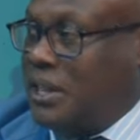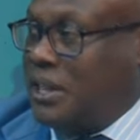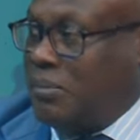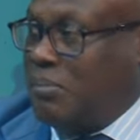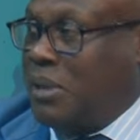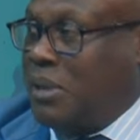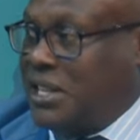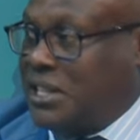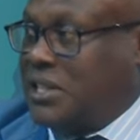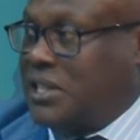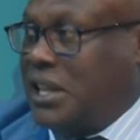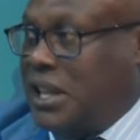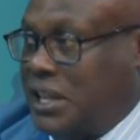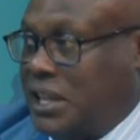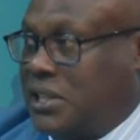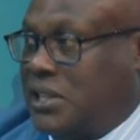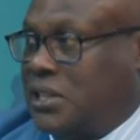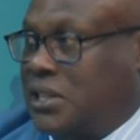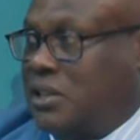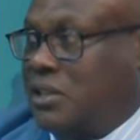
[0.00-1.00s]
the best
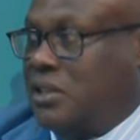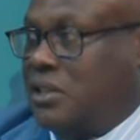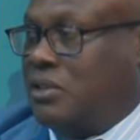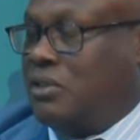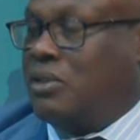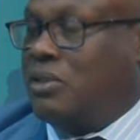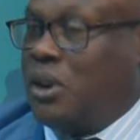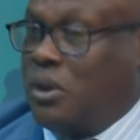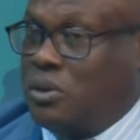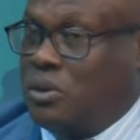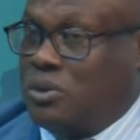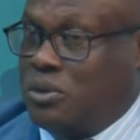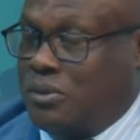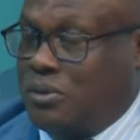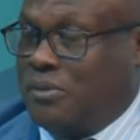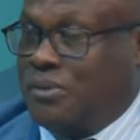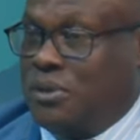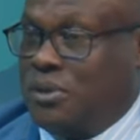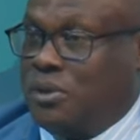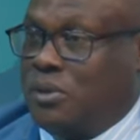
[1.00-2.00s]
8 rounds
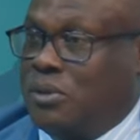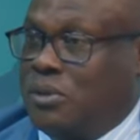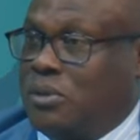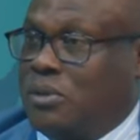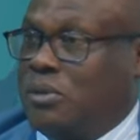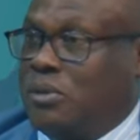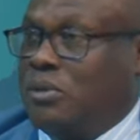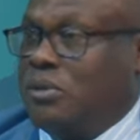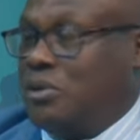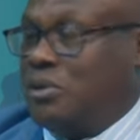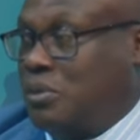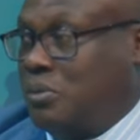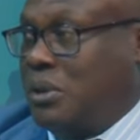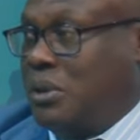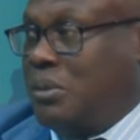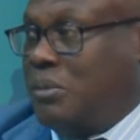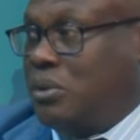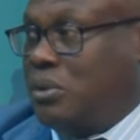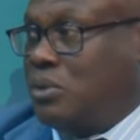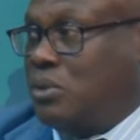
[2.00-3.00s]
of your, to be
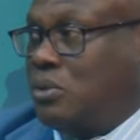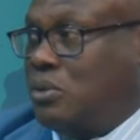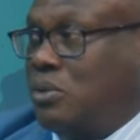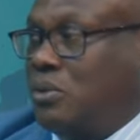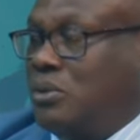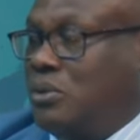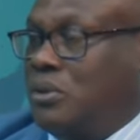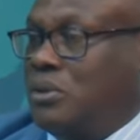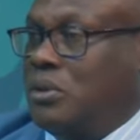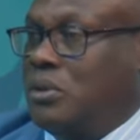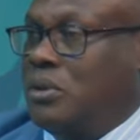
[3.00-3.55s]
able to